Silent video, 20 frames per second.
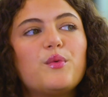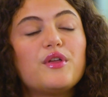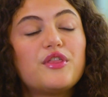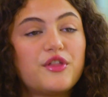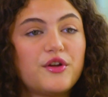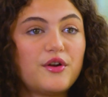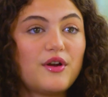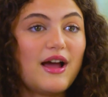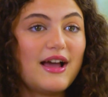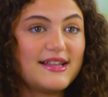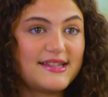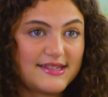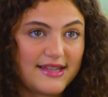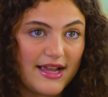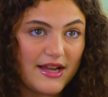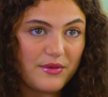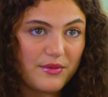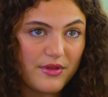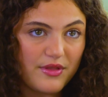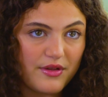with her, I
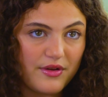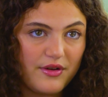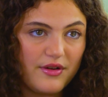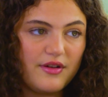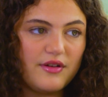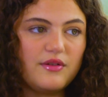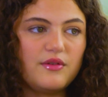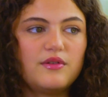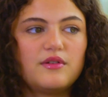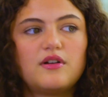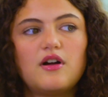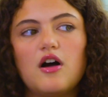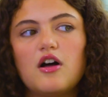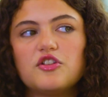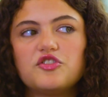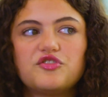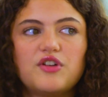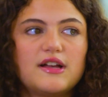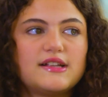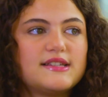signed with her, you know,
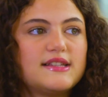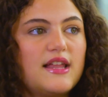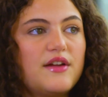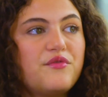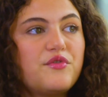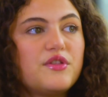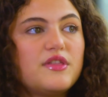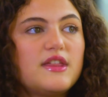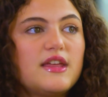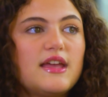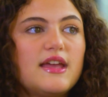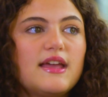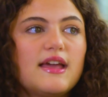contracts and everything,